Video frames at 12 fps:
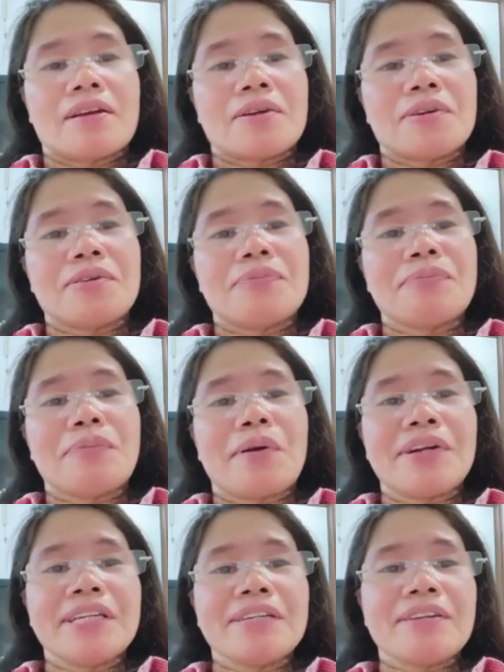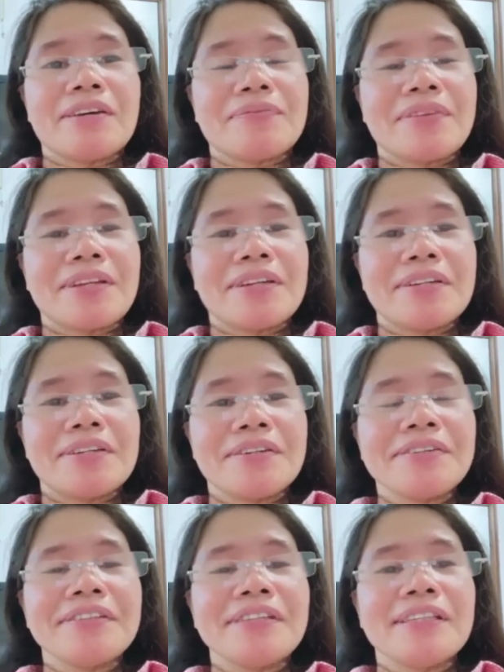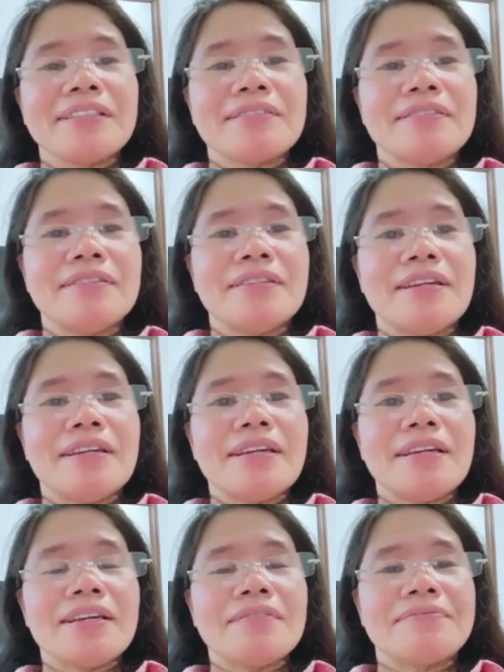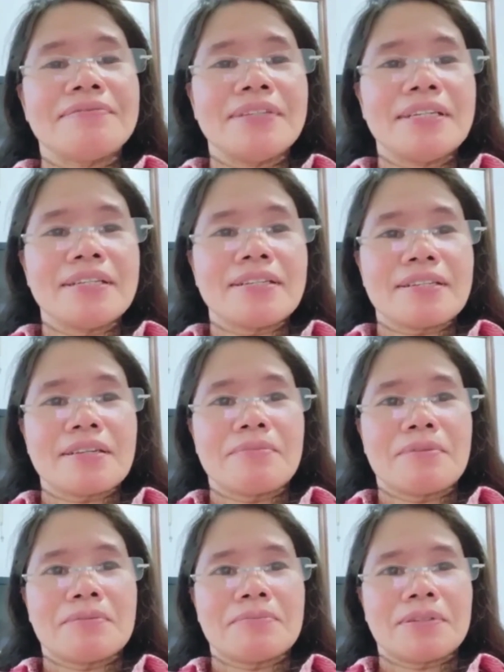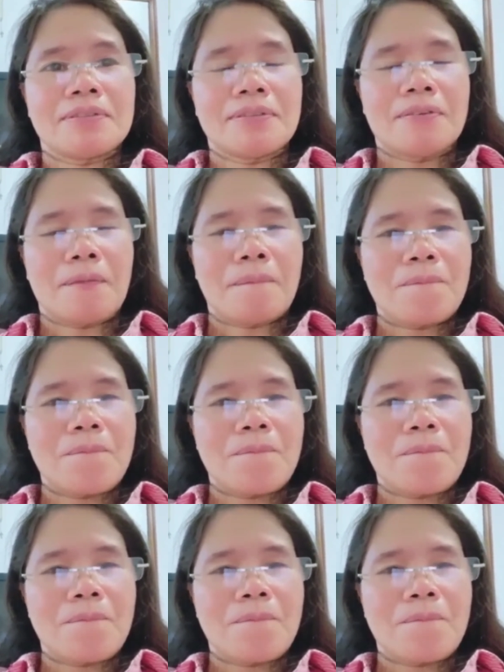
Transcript: Good morning, good afternoon, and good evening sa buong mundo.